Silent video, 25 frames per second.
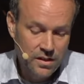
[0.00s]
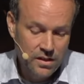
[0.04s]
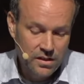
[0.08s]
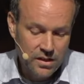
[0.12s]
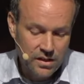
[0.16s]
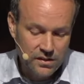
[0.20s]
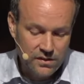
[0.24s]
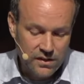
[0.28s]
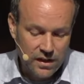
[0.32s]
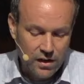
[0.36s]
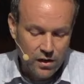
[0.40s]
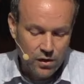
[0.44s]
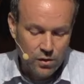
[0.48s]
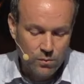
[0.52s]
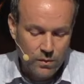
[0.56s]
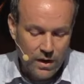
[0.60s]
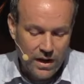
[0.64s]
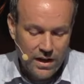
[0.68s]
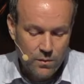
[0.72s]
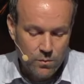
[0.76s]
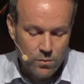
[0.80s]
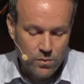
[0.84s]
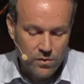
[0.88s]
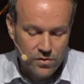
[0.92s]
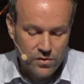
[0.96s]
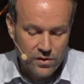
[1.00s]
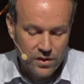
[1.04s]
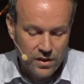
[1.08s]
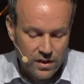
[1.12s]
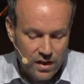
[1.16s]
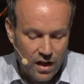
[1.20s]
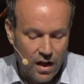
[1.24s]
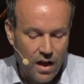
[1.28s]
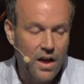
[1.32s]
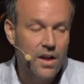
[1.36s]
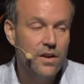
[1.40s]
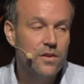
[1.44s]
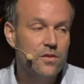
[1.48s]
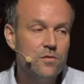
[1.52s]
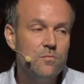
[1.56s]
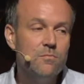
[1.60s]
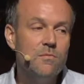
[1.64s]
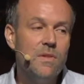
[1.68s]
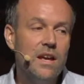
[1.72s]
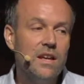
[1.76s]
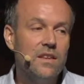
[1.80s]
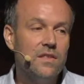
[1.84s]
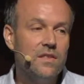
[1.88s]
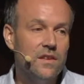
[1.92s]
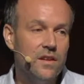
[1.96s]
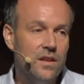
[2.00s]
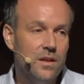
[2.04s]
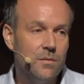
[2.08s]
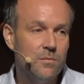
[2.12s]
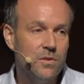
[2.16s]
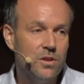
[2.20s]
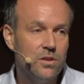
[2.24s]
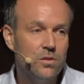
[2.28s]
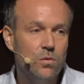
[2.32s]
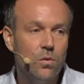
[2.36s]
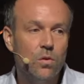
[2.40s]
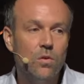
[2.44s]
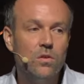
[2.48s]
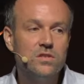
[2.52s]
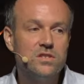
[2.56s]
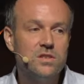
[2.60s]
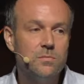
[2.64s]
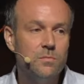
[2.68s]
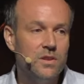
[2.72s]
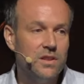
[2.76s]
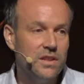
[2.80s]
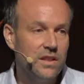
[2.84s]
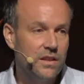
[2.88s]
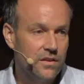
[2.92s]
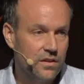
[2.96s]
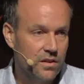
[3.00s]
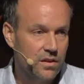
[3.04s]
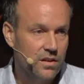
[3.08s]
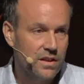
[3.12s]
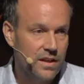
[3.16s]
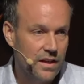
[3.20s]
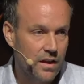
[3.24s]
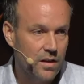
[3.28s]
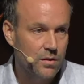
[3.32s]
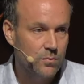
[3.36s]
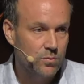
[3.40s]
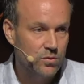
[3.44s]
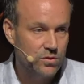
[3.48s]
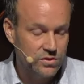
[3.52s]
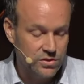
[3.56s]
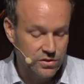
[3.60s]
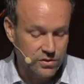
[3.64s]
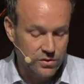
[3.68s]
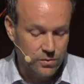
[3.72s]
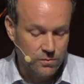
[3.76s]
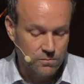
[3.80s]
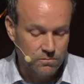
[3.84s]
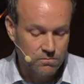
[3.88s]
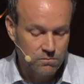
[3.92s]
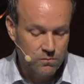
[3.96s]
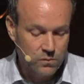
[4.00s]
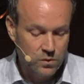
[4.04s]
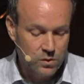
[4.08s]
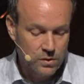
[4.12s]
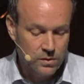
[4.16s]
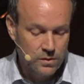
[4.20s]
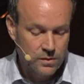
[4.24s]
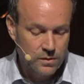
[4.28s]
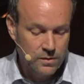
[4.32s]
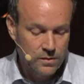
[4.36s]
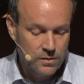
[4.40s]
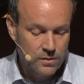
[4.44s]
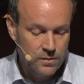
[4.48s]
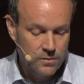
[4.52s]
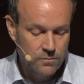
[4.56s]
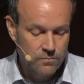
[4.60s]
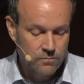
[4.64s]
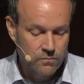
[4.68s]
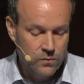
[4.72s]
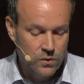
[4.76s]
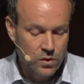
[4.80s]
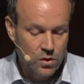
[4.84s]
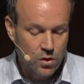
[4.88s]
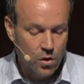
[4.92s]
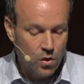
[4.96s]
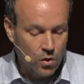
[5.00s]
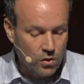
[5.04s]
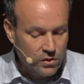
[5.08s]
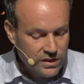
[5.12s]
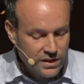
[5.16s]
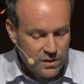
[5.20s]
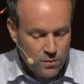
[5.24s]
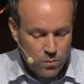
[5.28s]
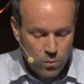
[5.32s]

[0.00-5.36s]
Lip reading: that they are right with the God who made them and who ultimately they're accountable to. Only